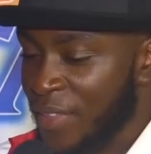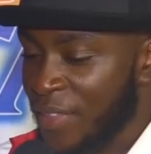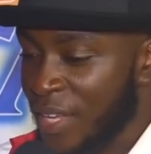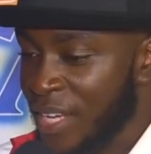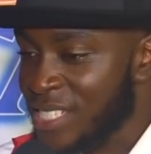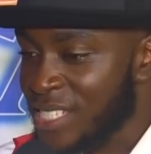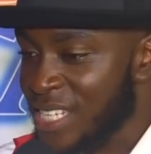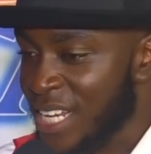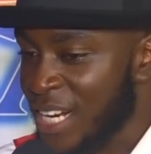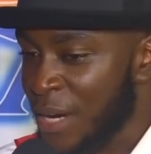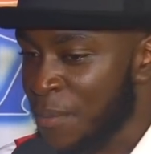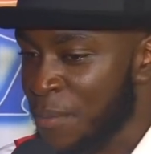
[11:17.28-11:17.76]

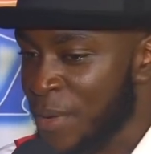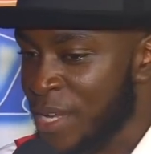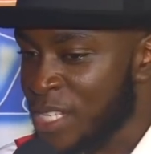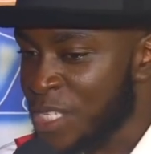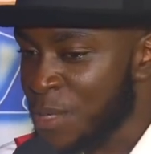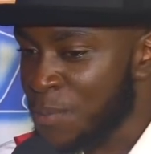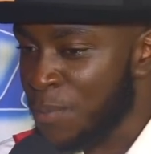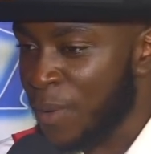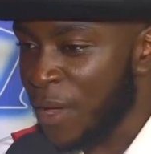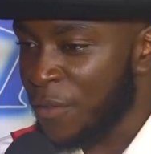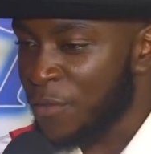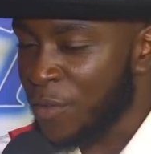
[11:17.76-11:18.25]
think it's an
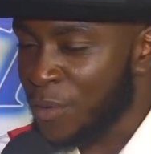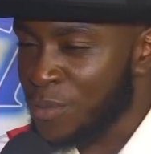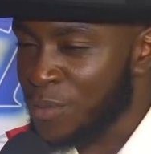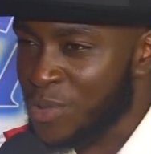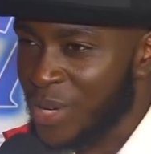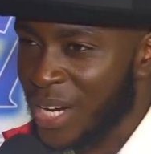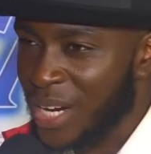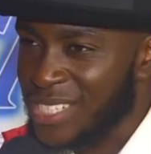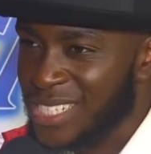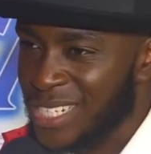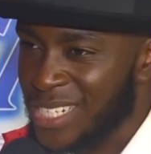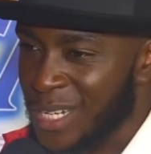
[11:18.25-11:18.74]
amazing platform
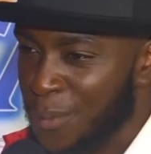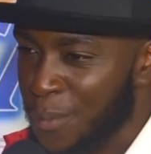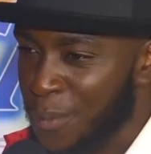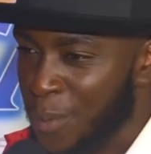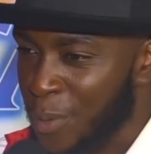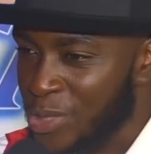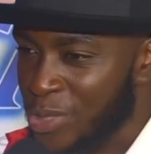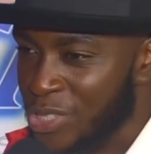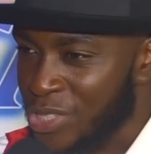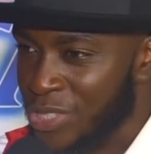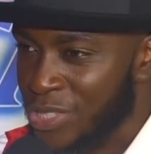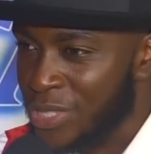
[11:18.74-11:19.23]
to actually
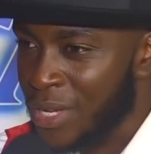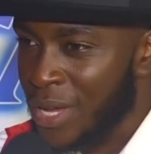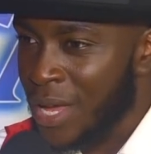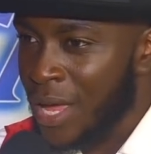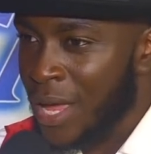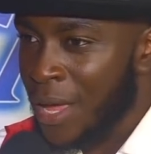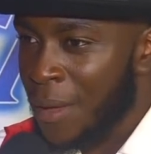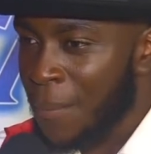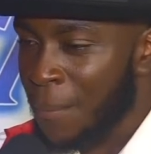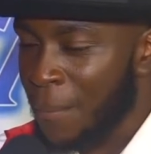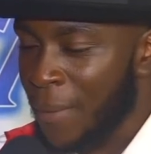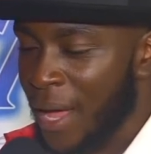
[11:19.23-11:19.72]
push
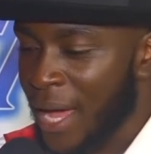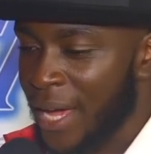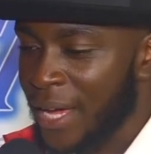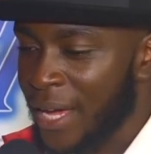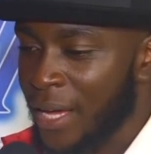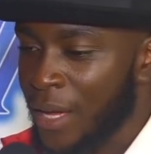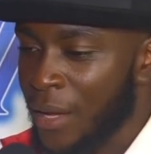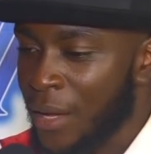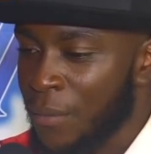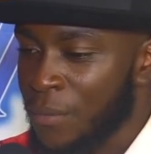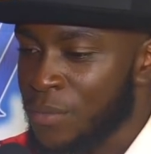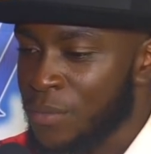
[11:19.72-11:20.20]

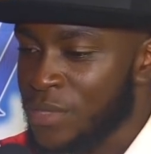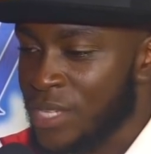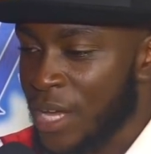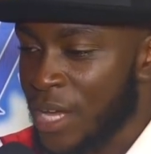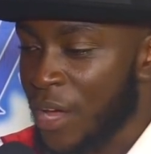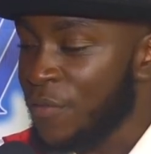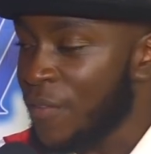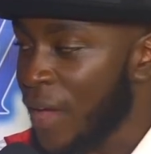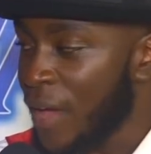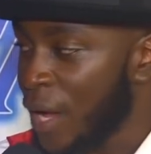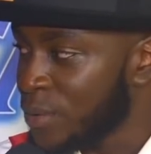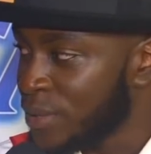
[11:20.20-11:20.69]

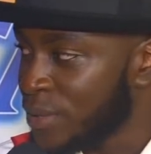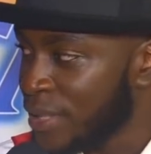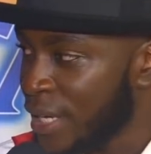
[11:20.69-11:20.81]
myself out